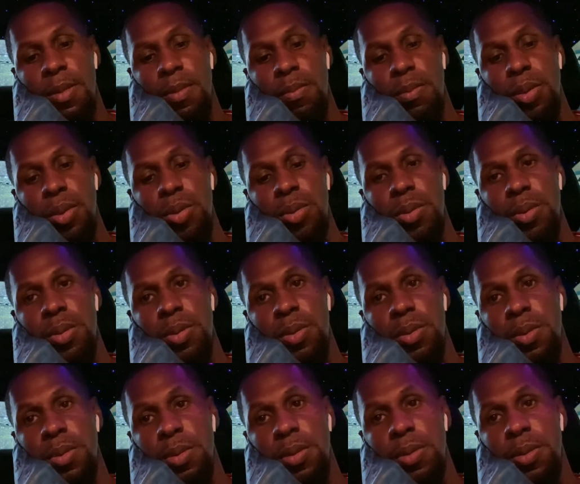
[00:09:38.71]
Blue,
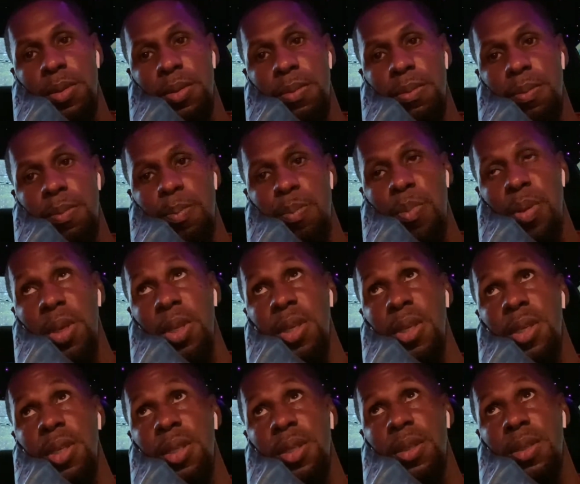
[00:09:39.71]

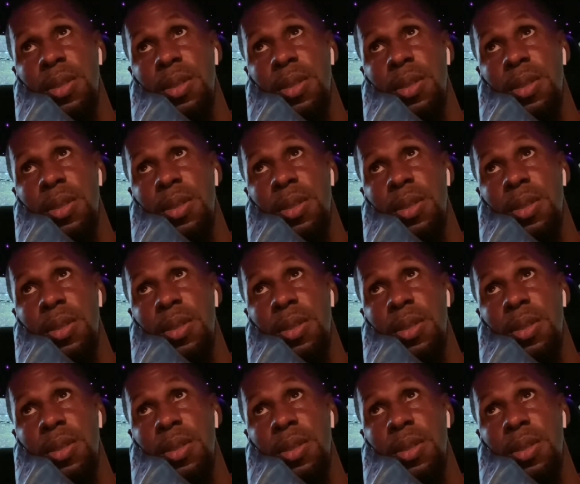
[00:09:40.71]
pink.